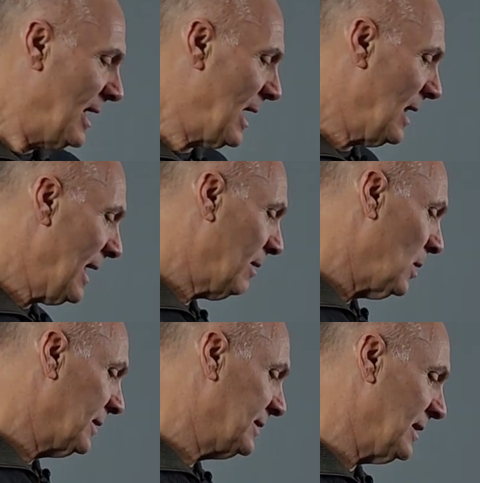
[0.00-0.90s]
And I, I like
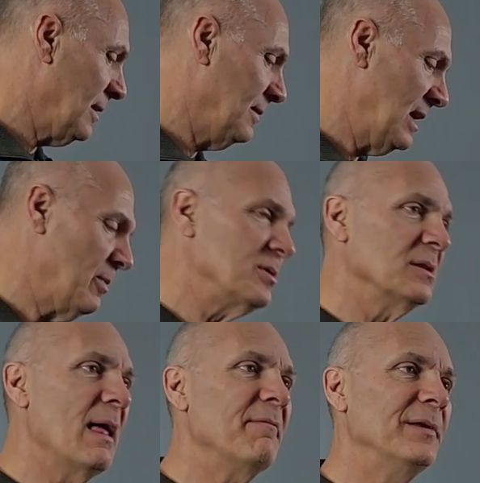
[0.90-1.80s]
what uh, Hebrews
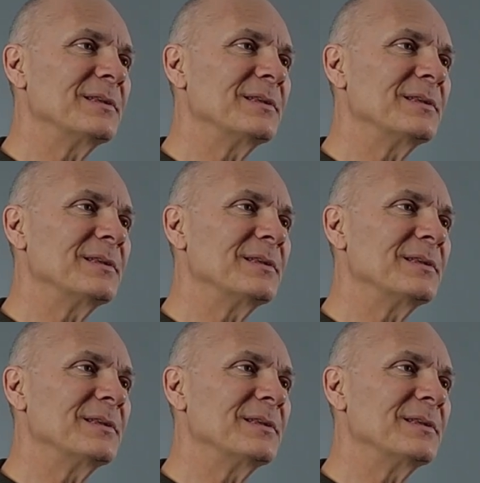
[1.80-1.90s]
11.